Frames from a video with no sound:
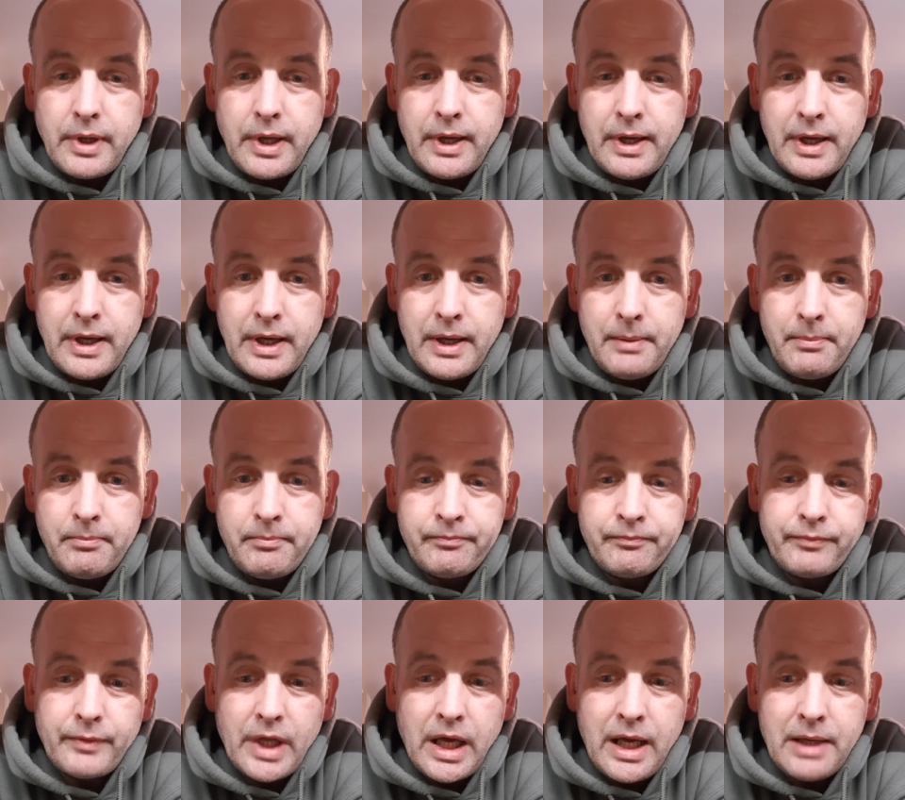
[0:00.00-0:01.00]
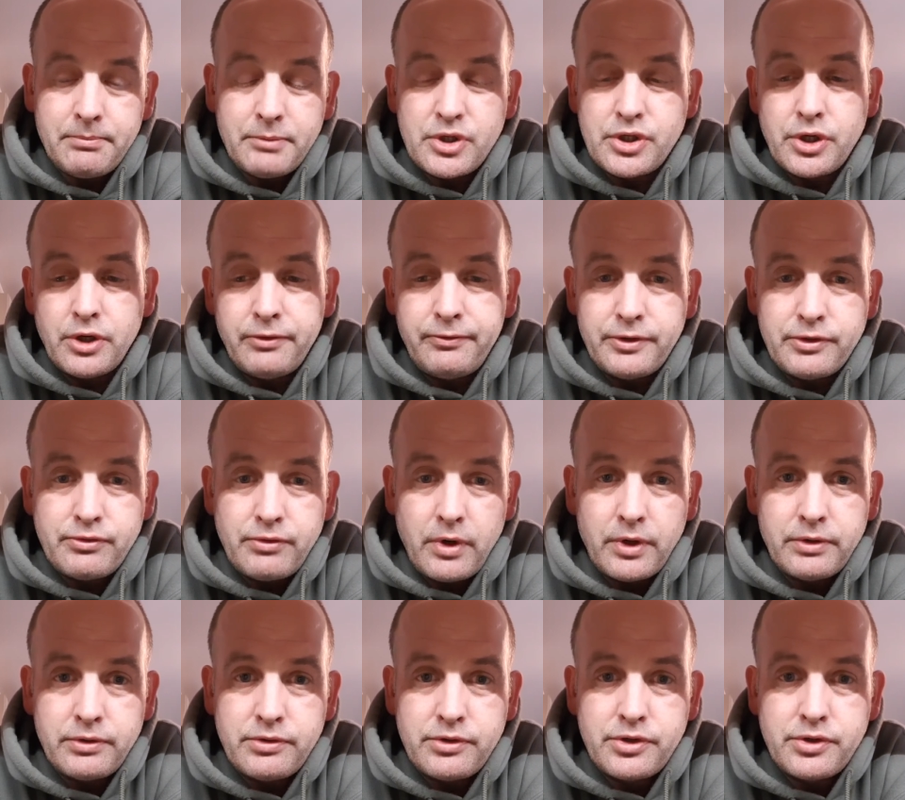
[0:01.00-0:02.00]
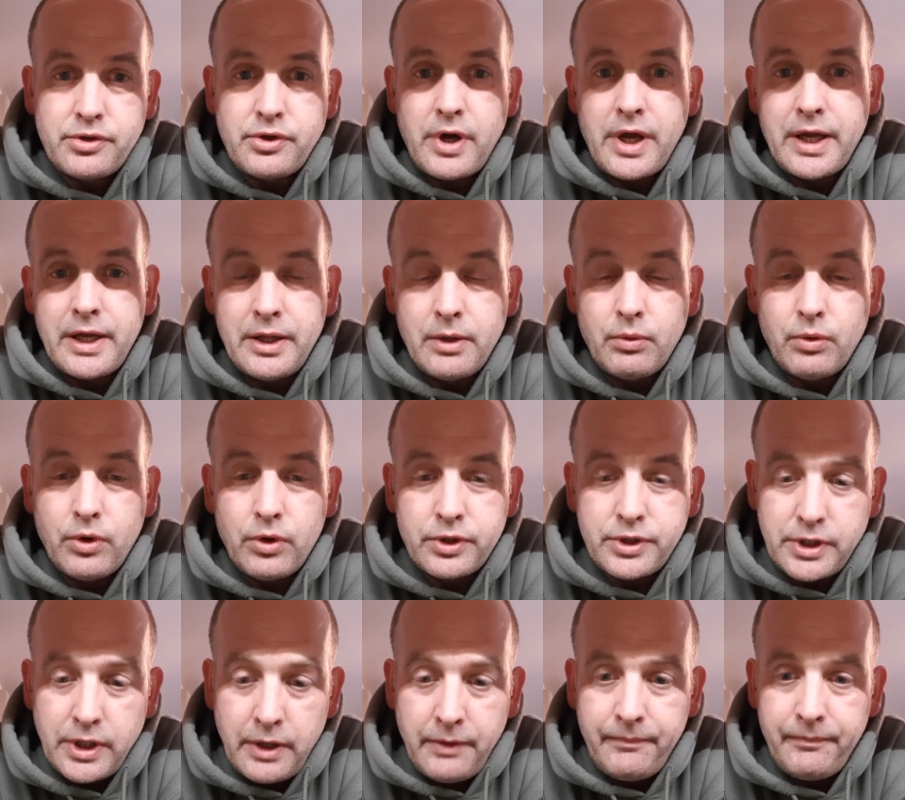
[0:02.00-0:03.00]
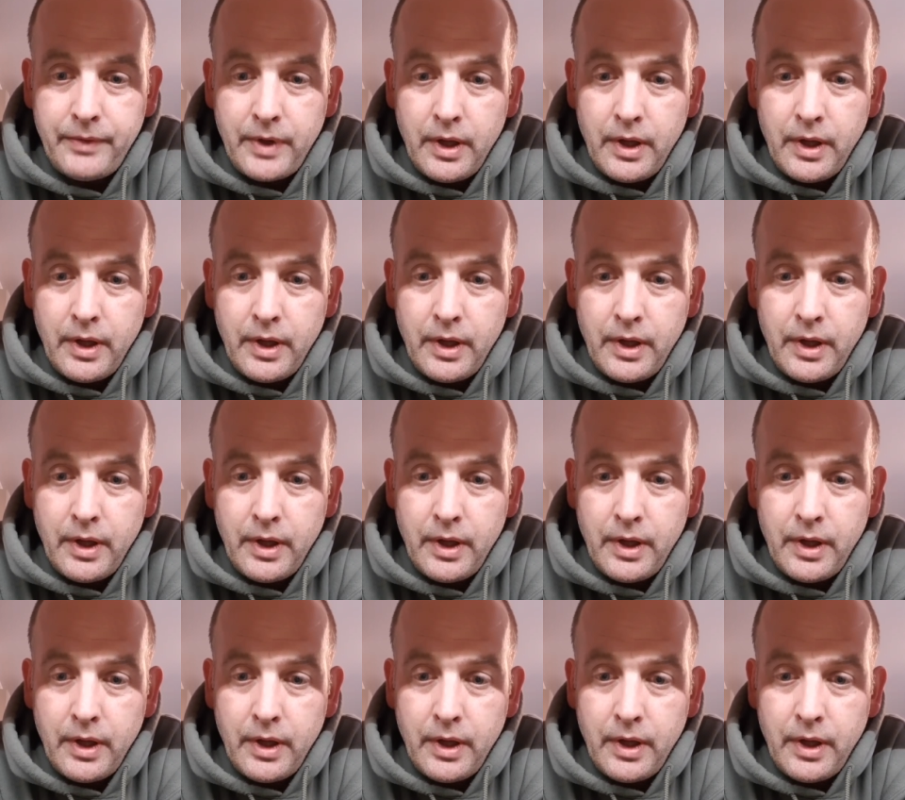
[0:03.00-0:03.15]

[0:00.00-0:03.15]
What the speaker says: had my surface rod straight in the water,